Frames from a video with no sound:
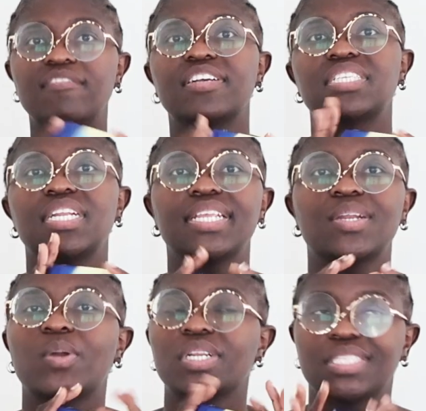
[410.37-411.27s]

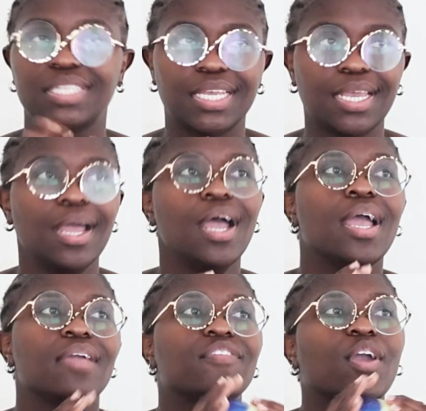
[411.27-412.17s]
Vaseline, honestly,
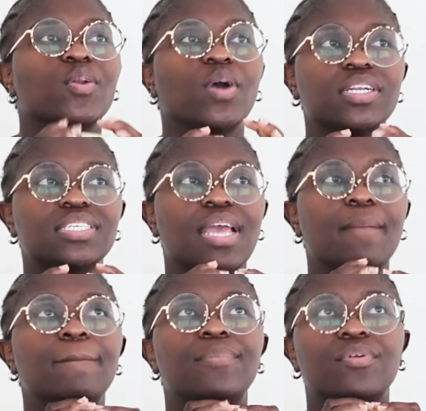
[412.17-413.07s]
if you're not
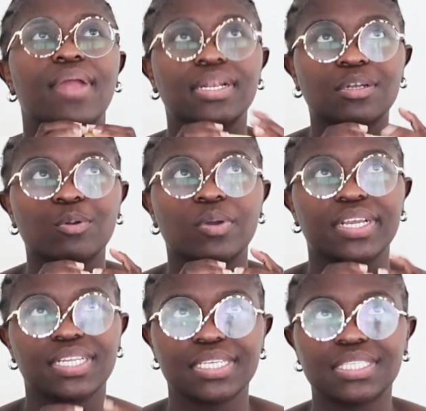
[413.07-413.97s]
a brand
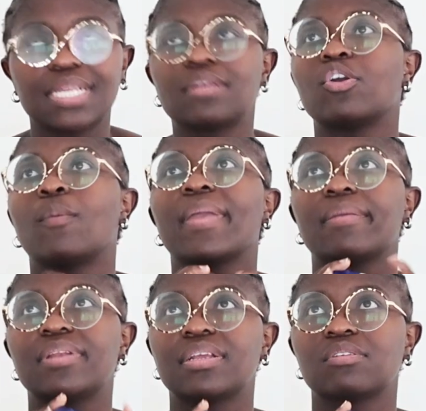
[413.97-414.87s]
loyalist and your
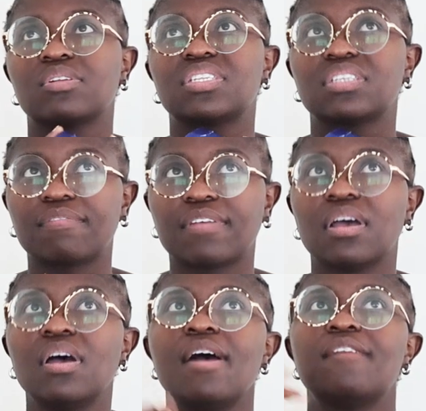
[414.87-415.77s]
baby does not
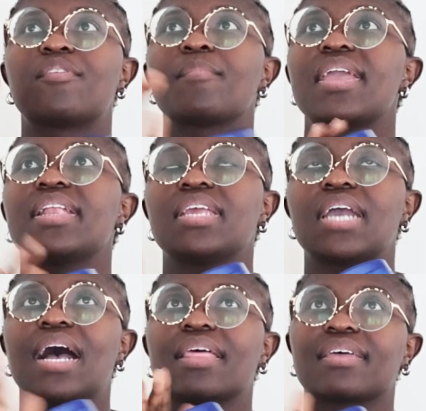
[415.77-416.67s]
suffer from
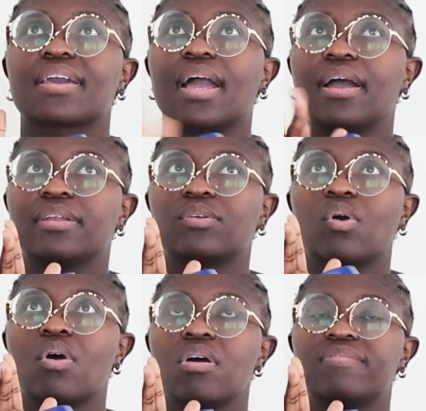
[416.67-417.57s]
any other kind
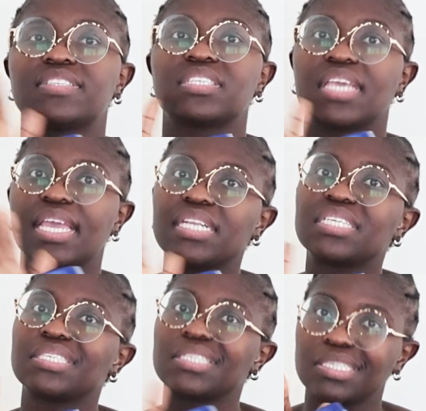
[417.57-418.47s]
of skin
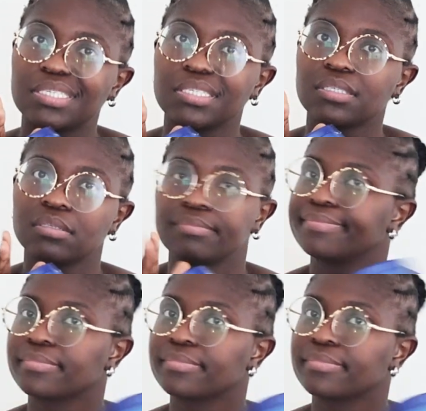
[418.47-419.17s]
diseases,